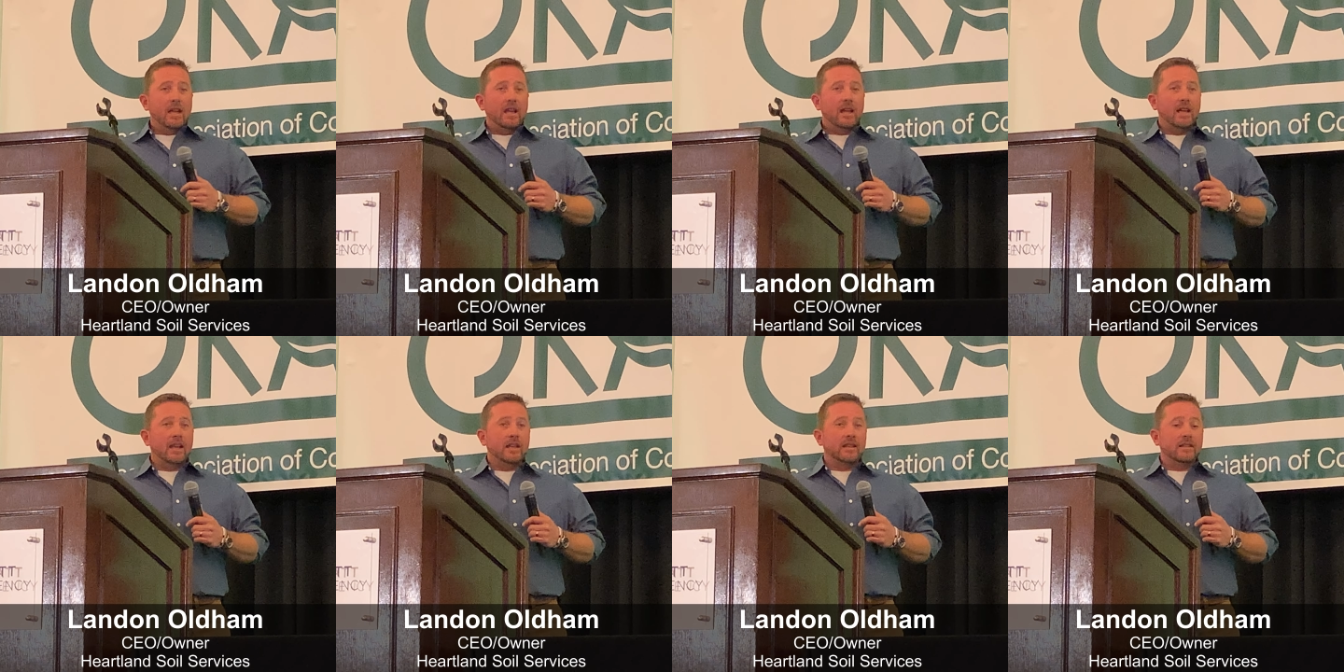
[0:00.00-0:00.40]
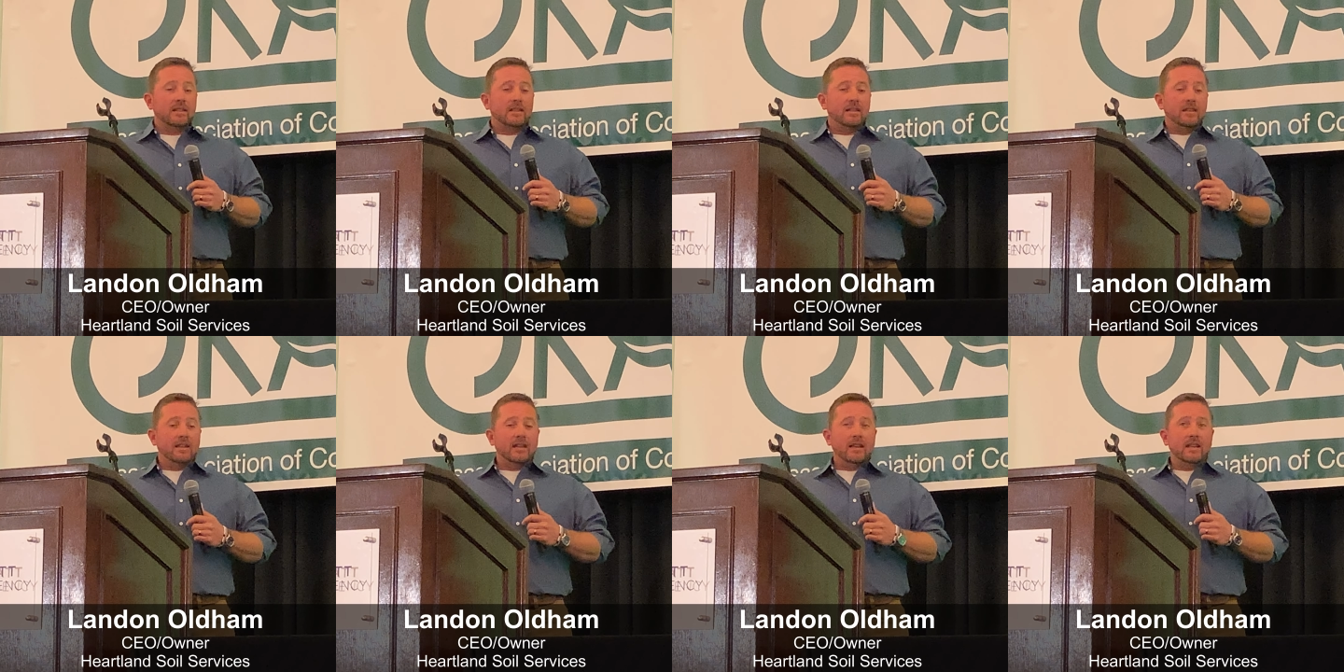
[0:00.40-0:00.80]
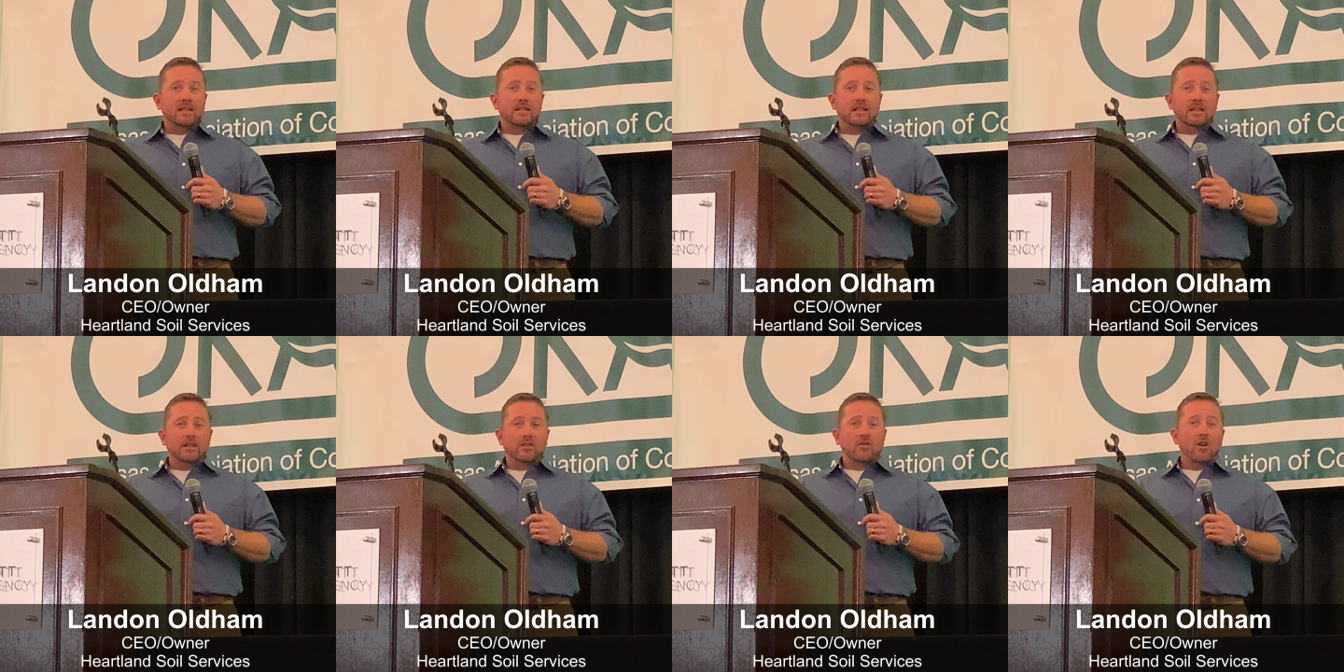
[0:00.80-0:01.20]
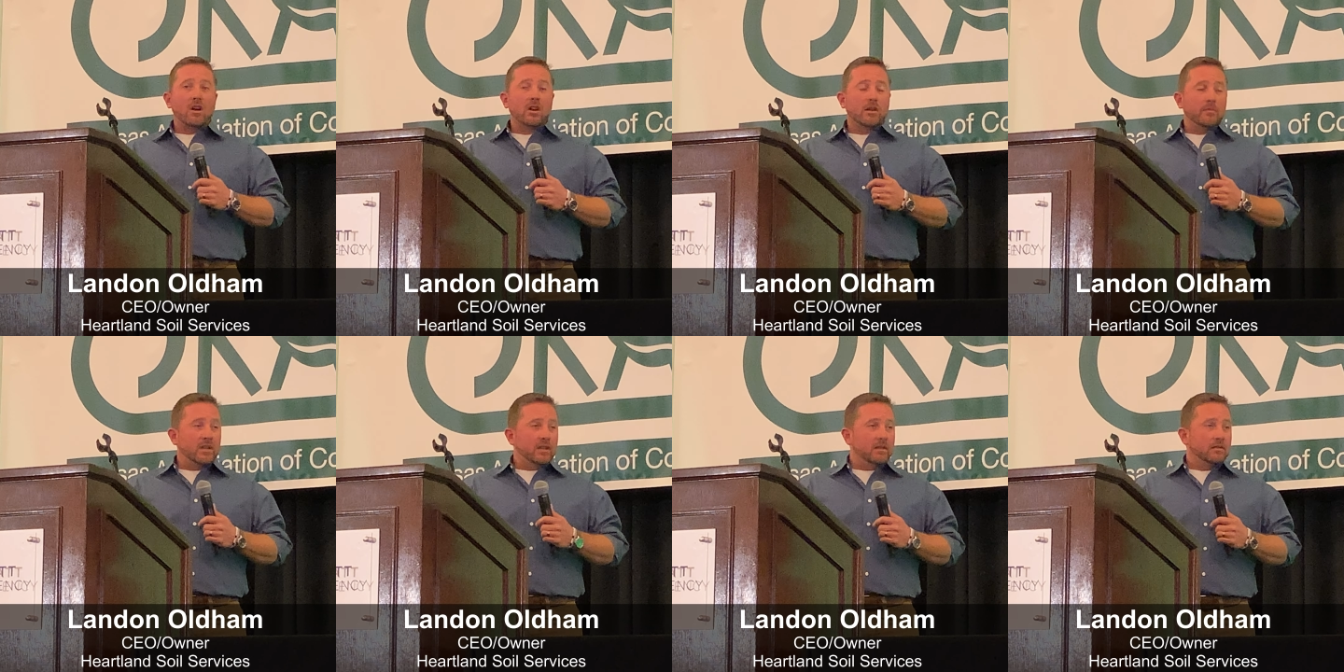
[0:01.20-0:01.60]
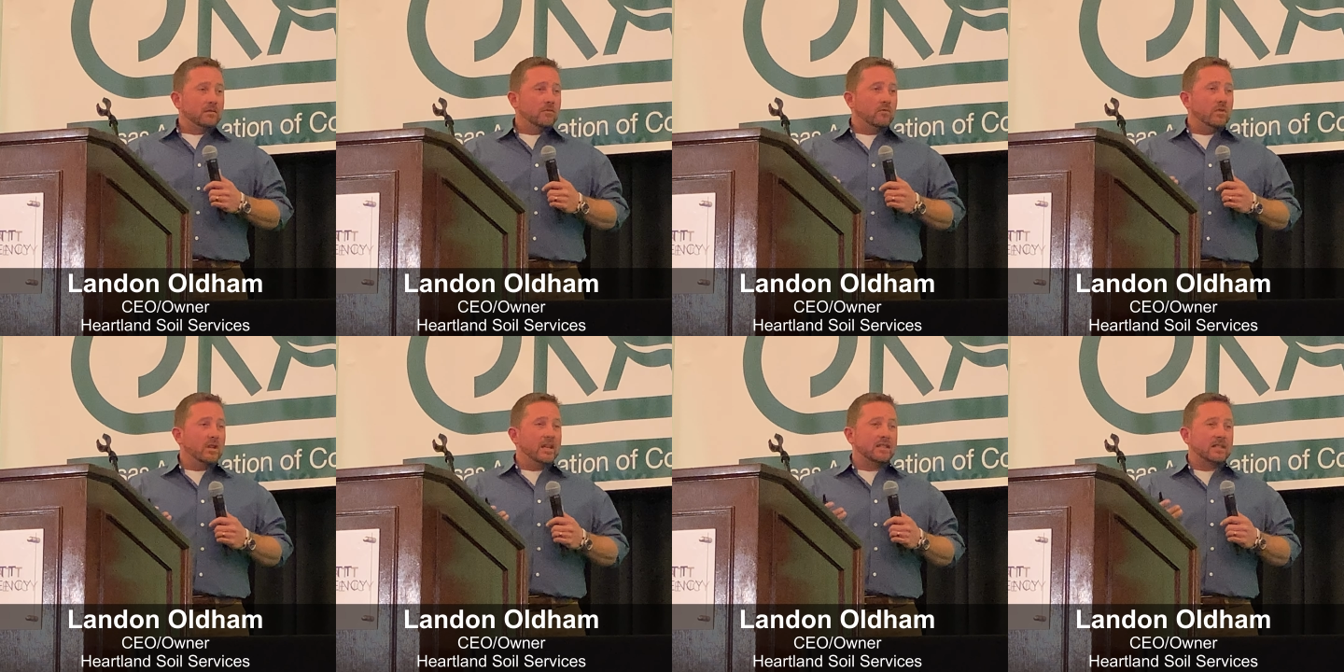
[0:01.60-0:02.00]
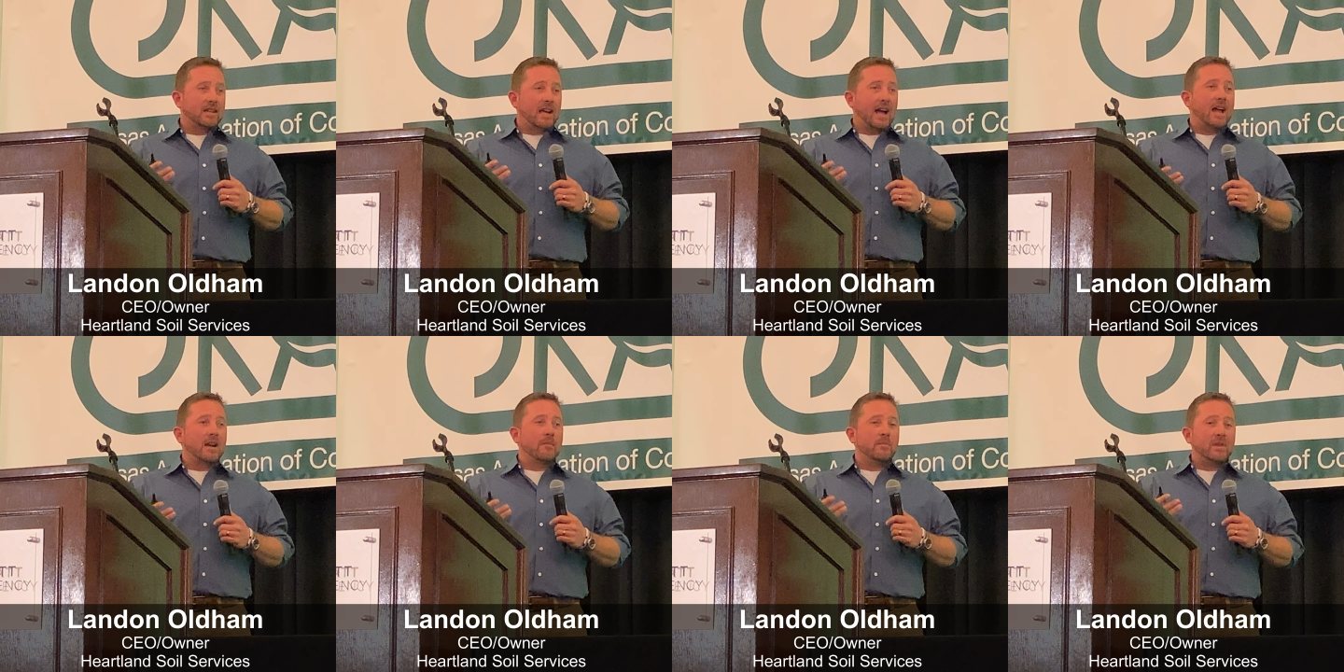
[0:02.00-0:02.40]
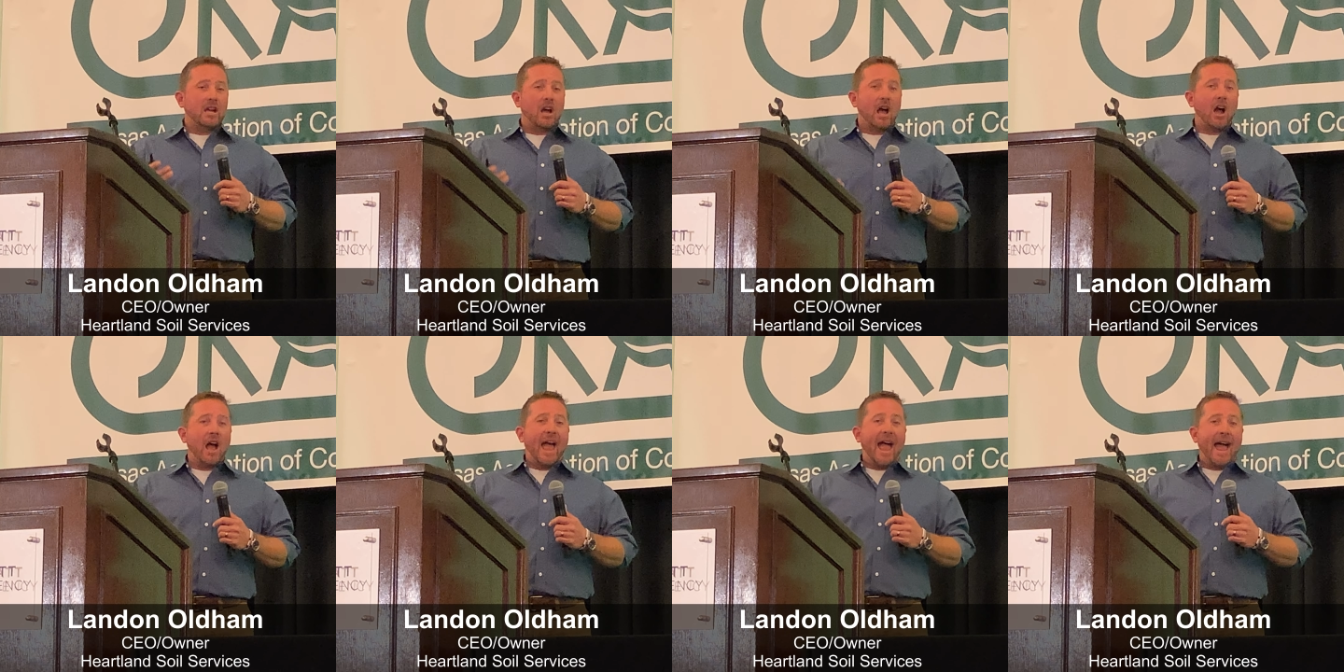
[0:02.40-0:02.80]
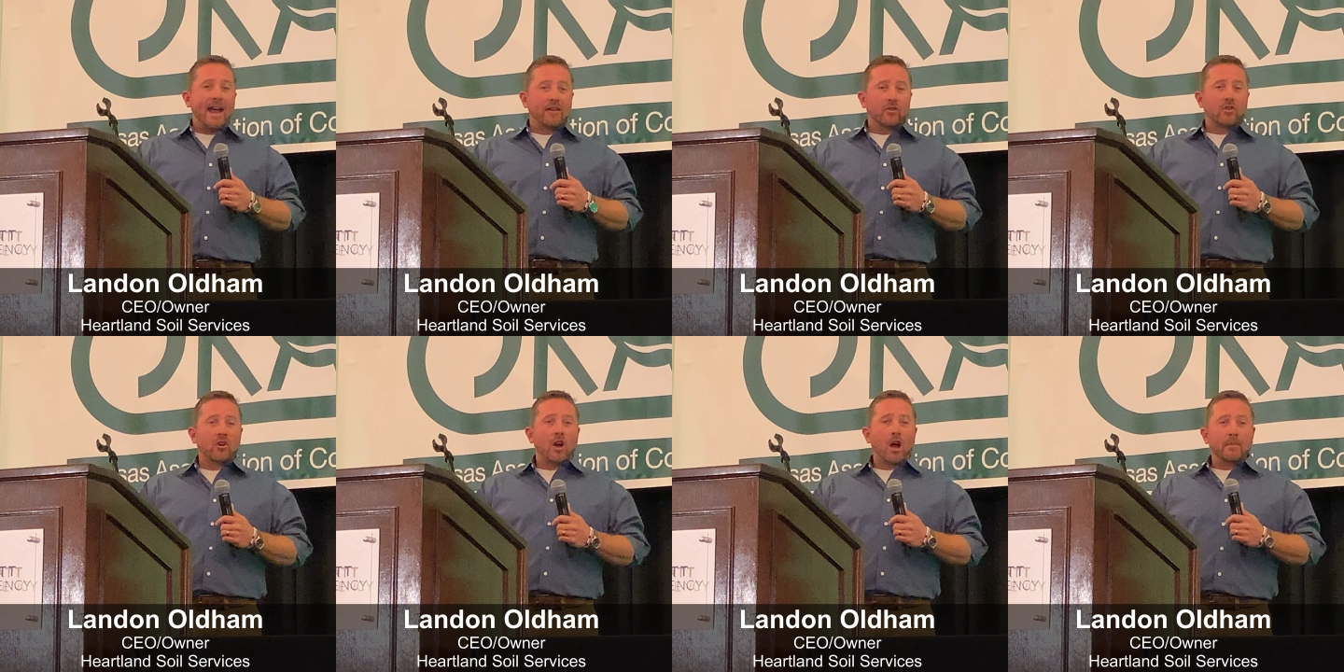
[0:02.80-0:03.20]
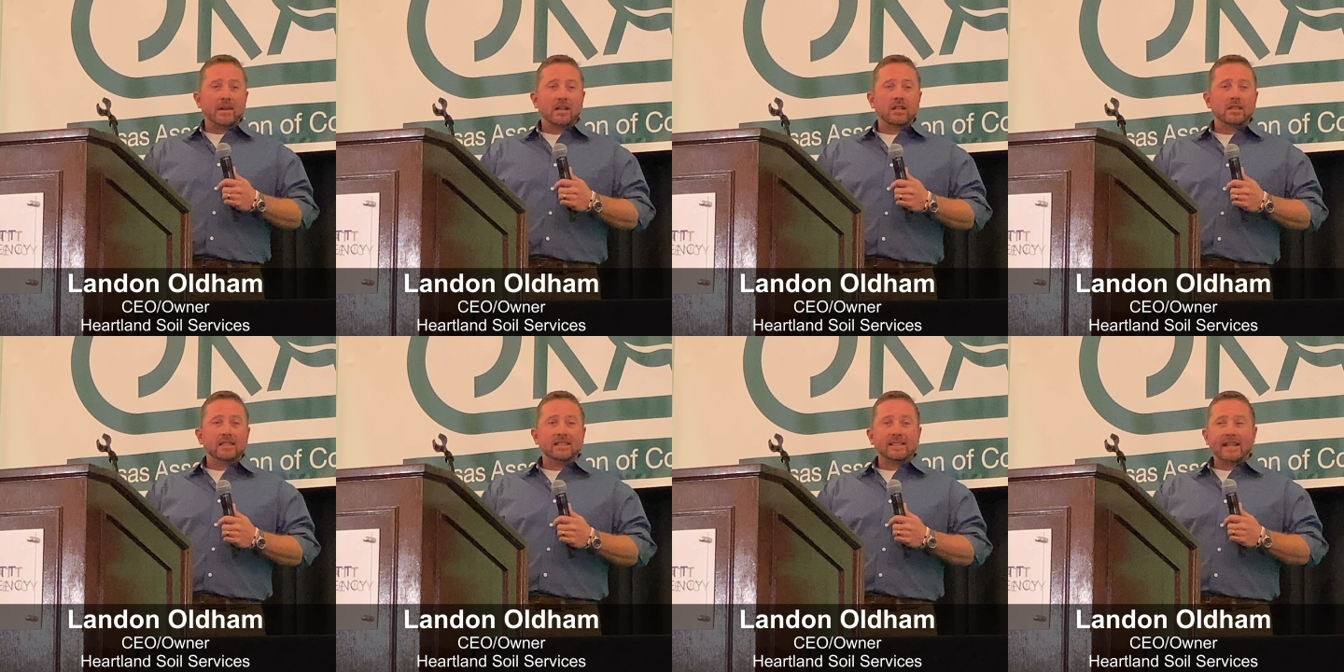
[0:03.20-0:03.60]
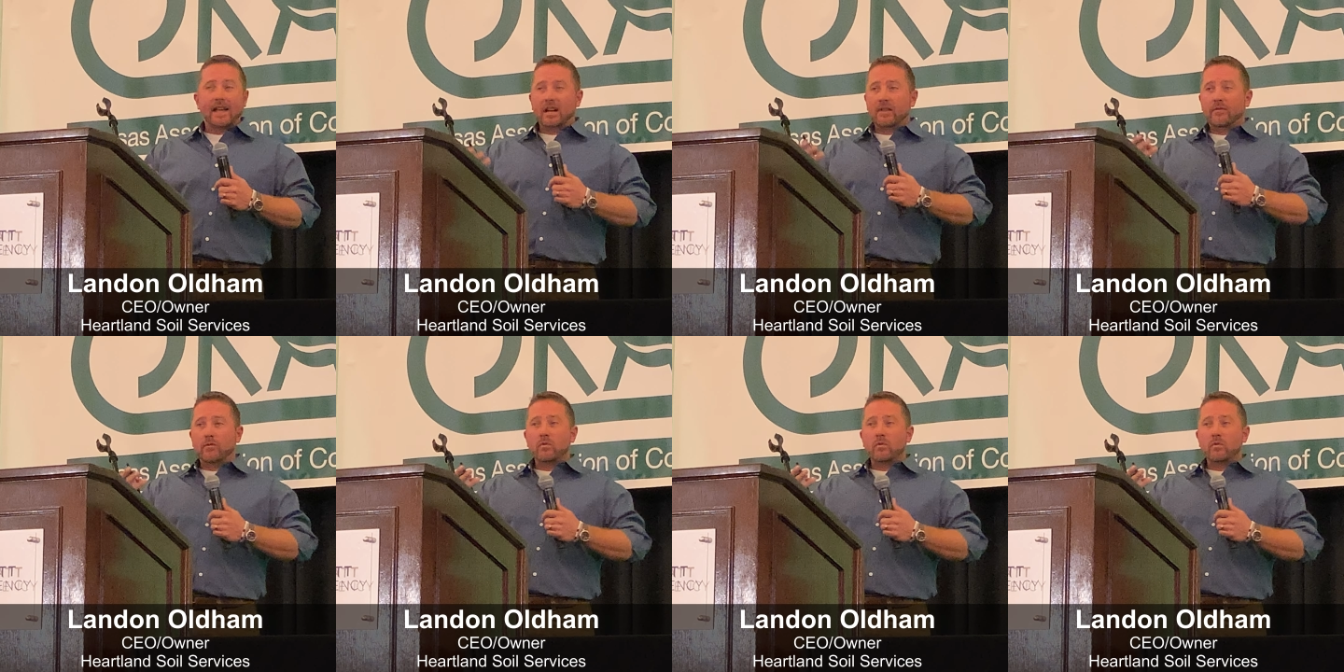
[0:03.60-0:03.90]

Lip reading: And it's the agronomy. It's got to be agronomically sound.